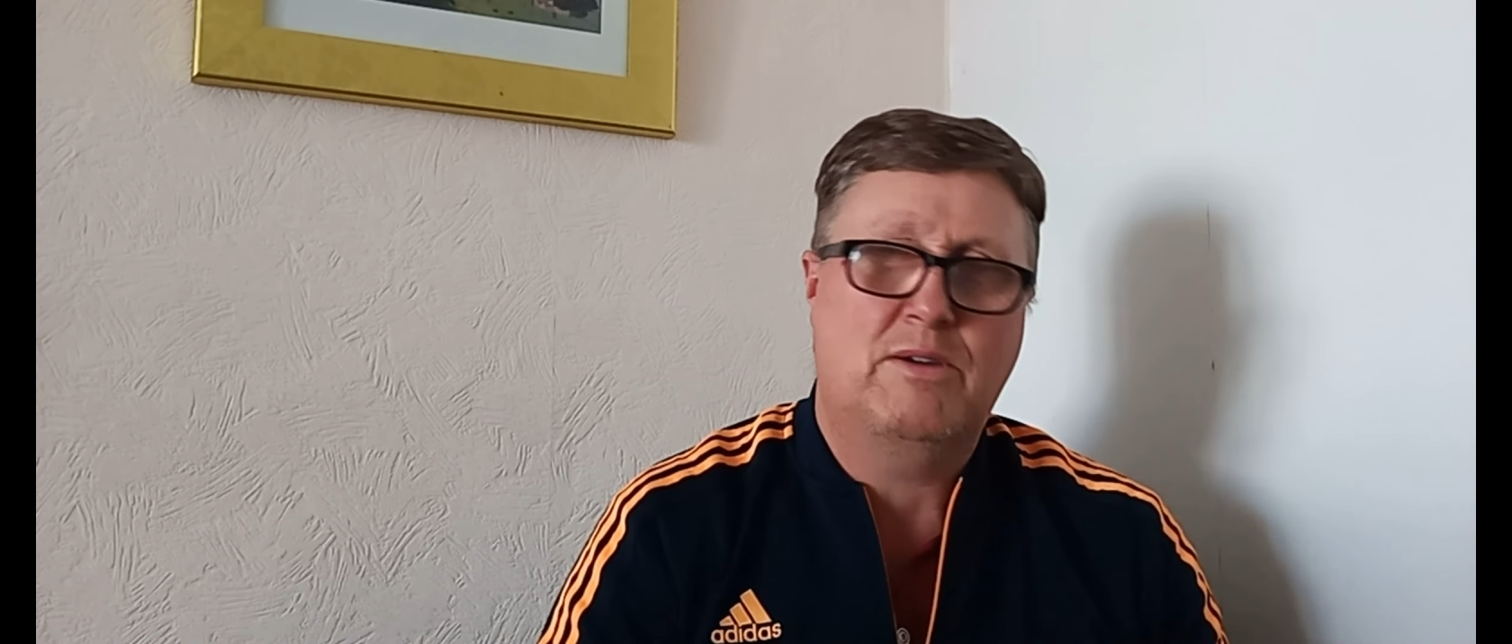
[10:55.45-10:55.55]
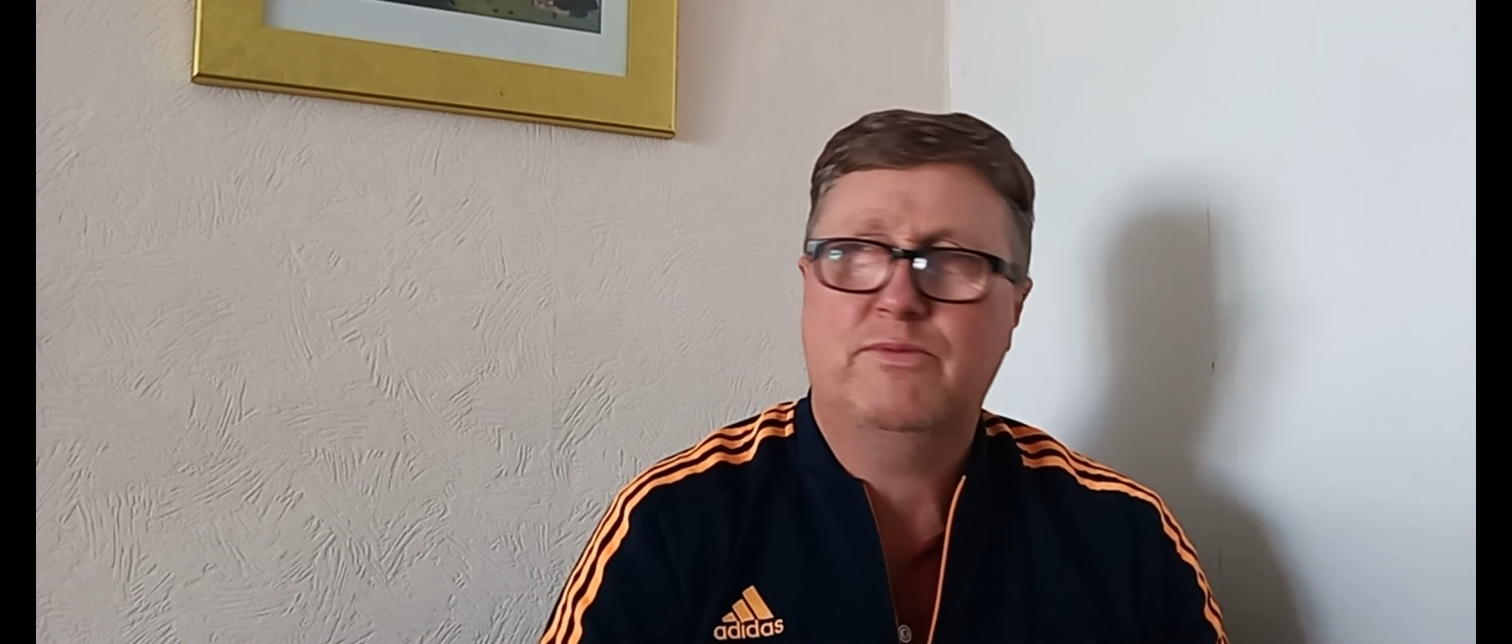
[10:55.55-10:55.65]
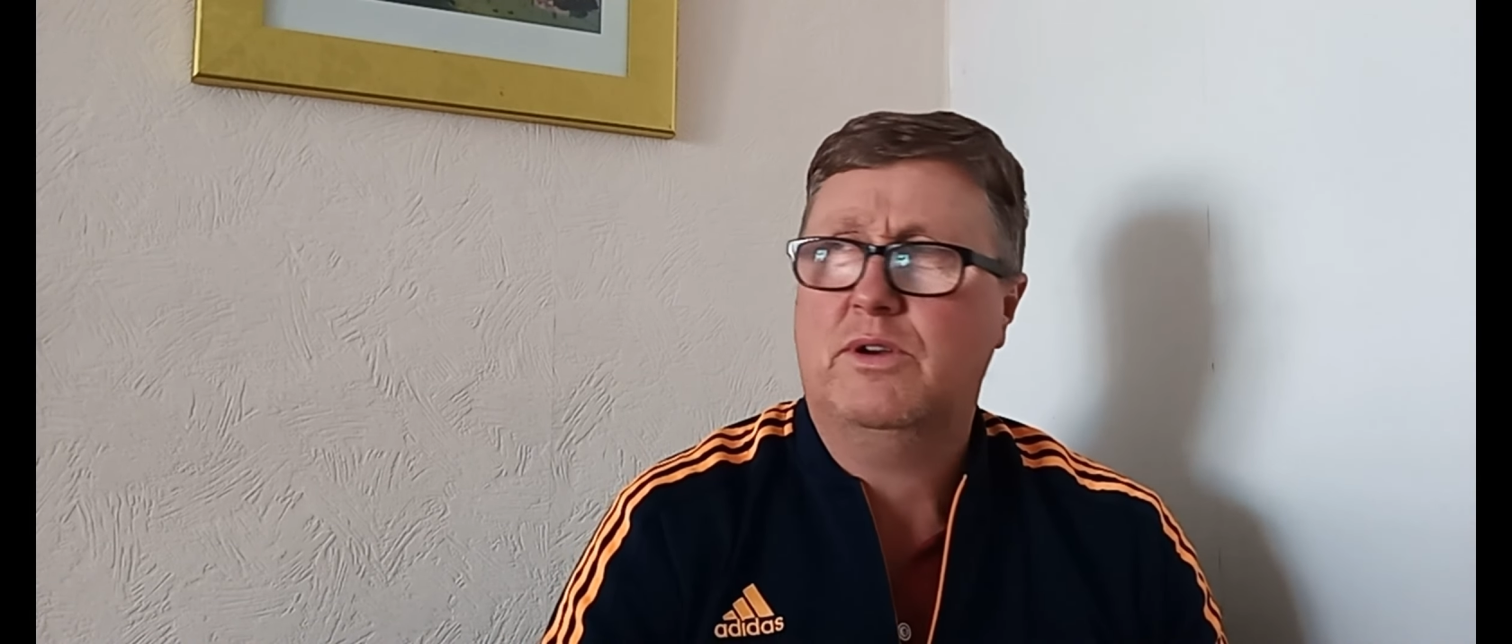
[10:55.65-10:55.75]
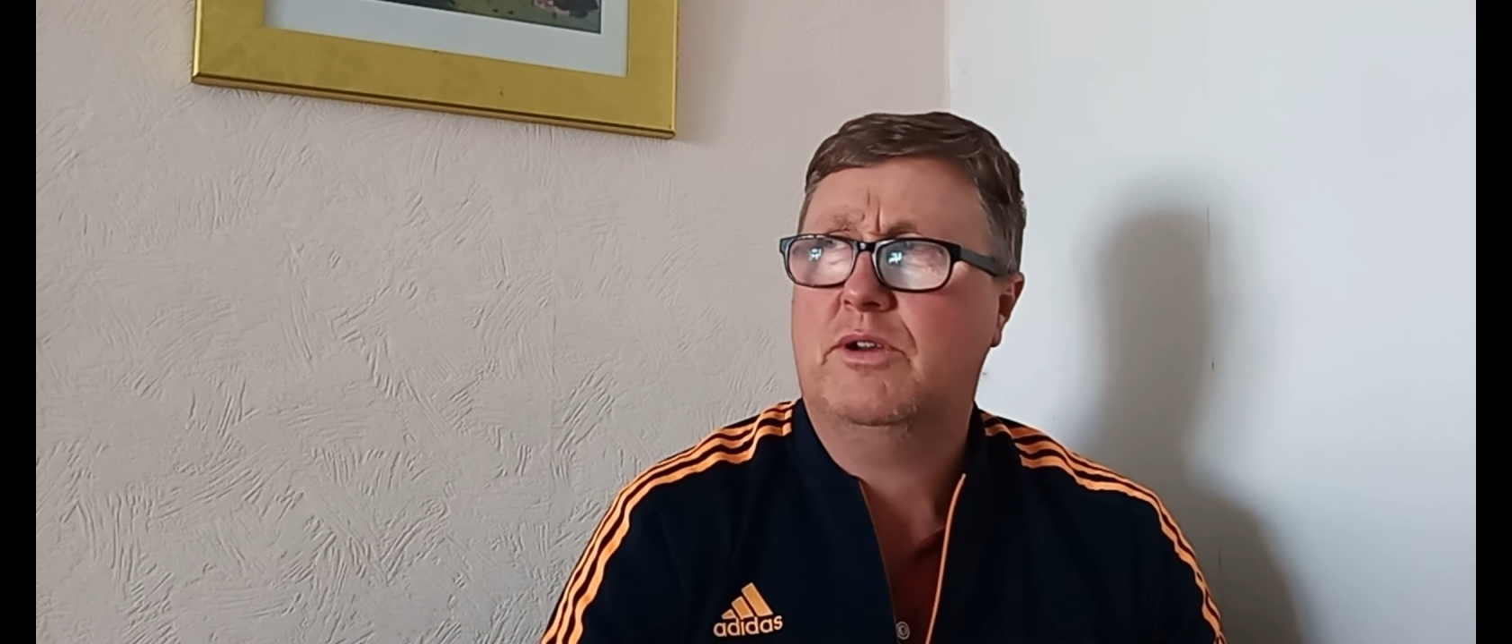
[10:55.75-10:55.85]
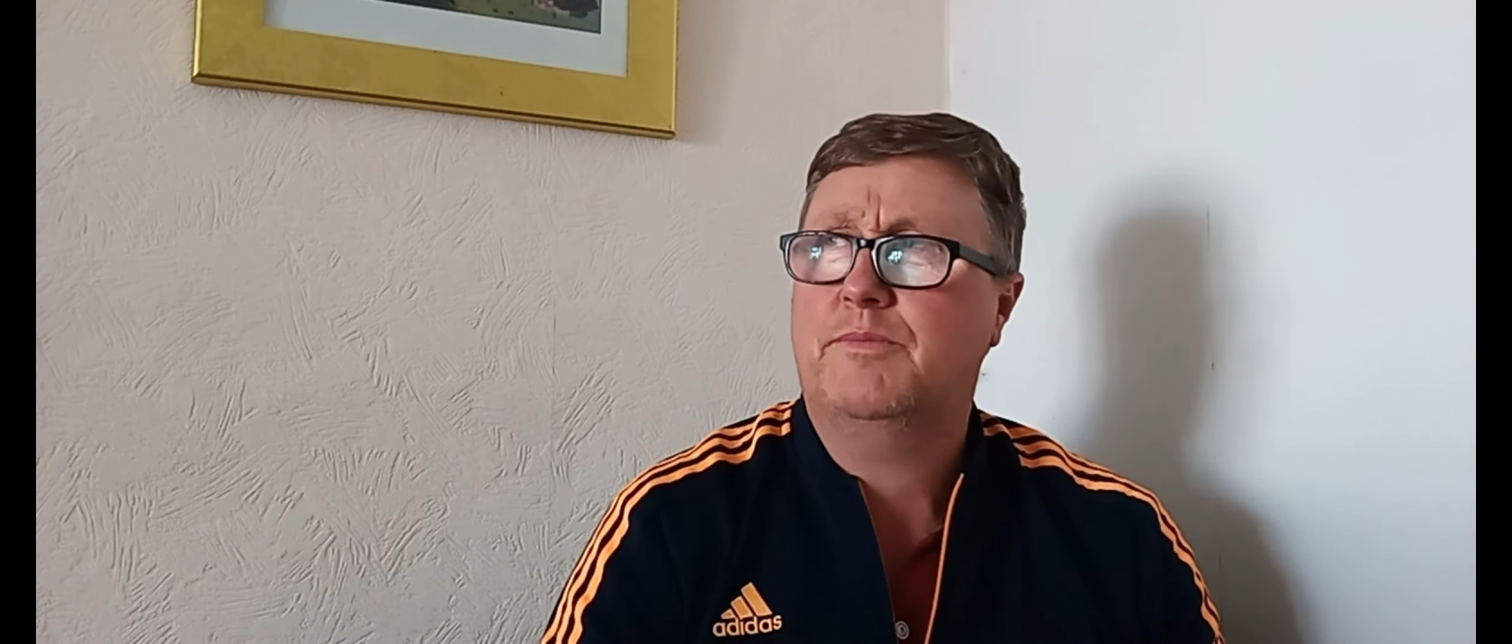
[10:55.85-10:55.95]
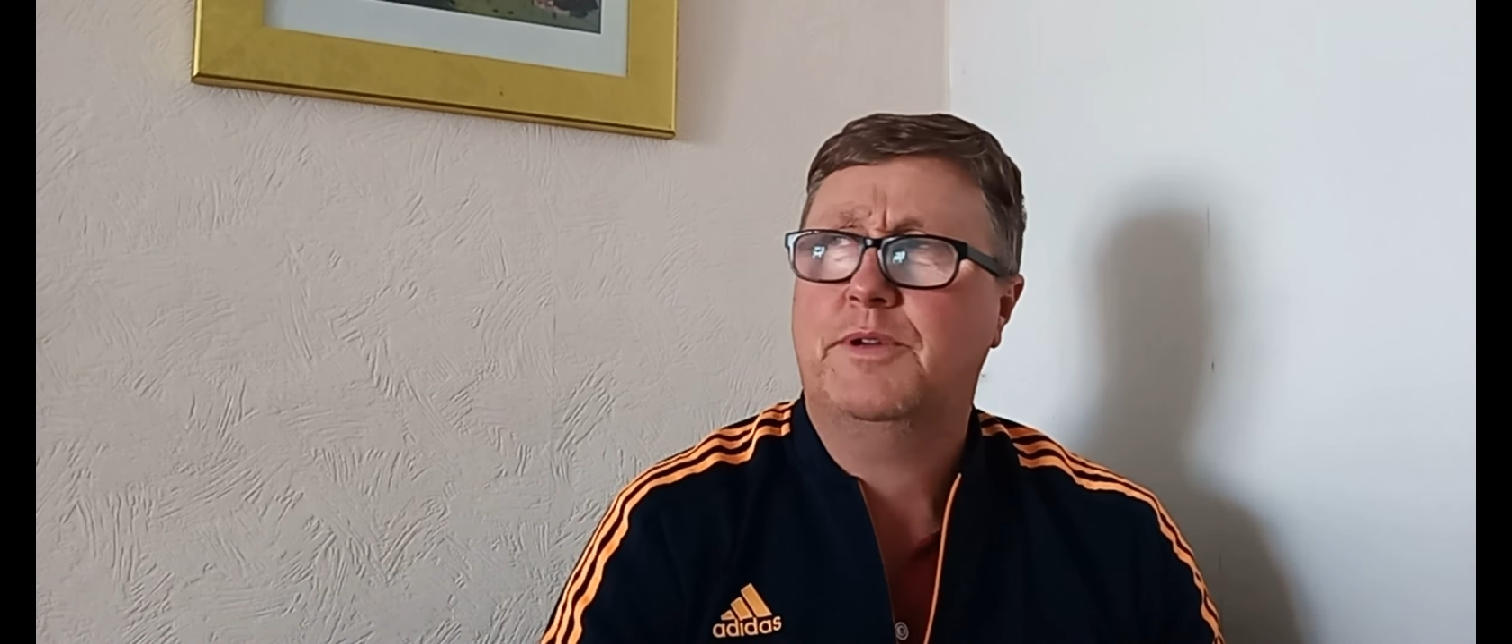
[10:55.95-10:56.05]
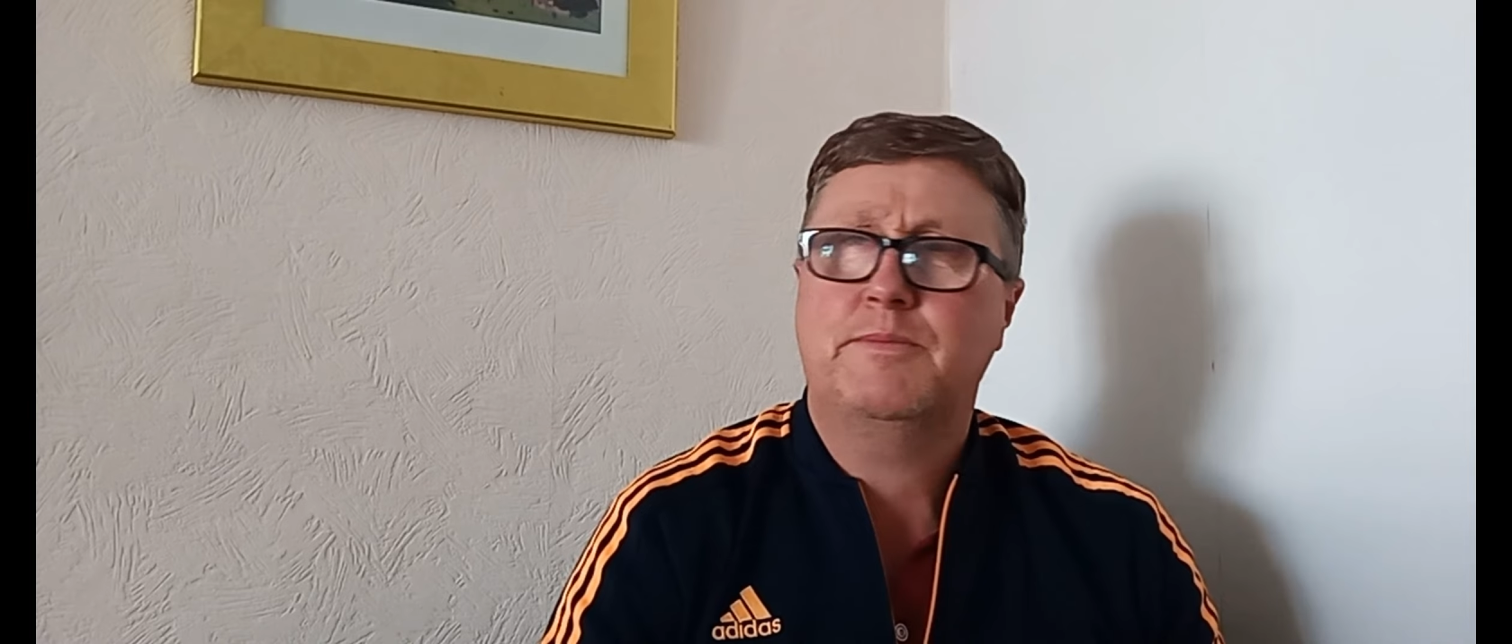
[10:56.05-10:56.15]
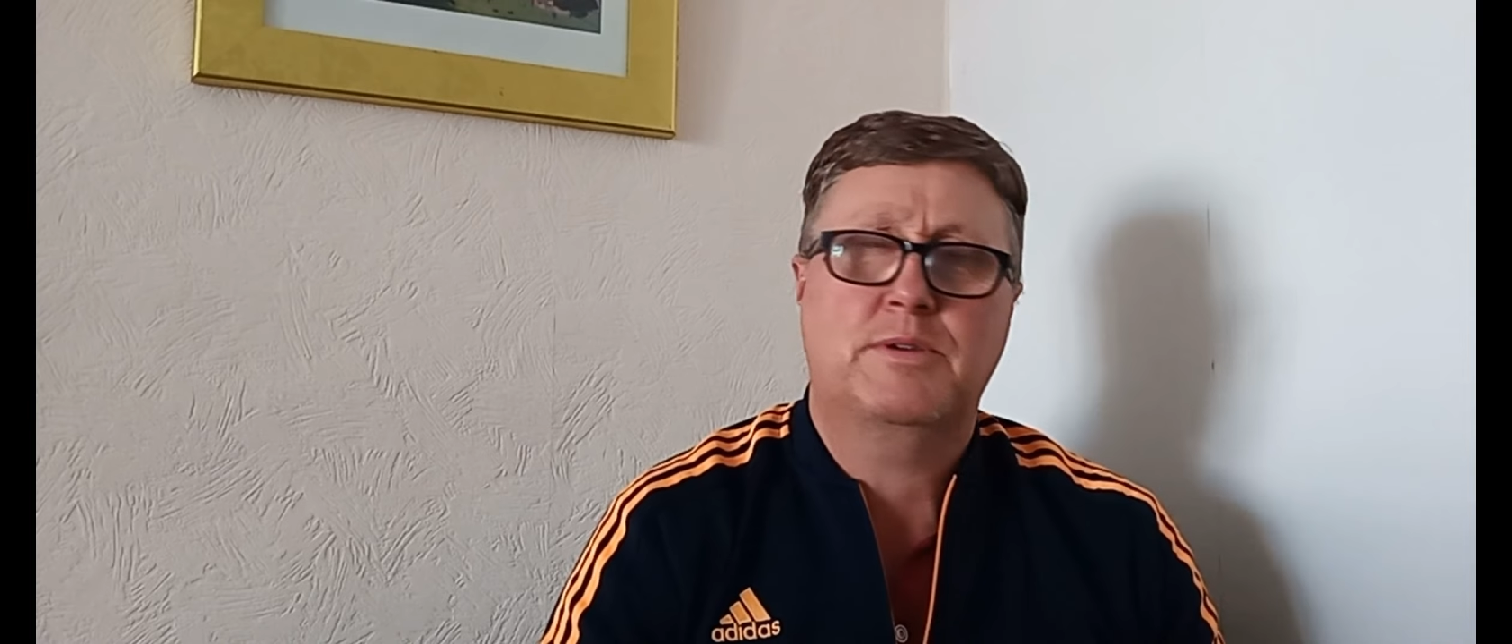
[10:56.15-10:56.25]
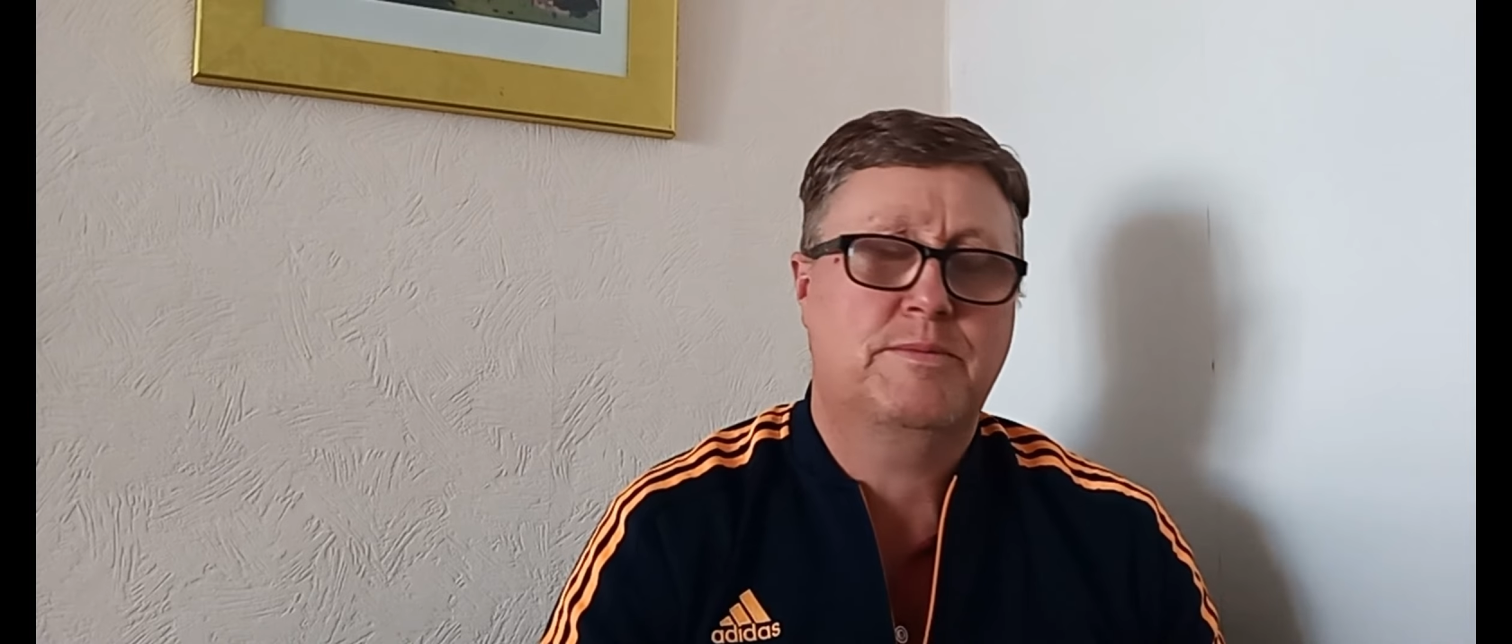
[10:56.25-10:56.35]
a lot of people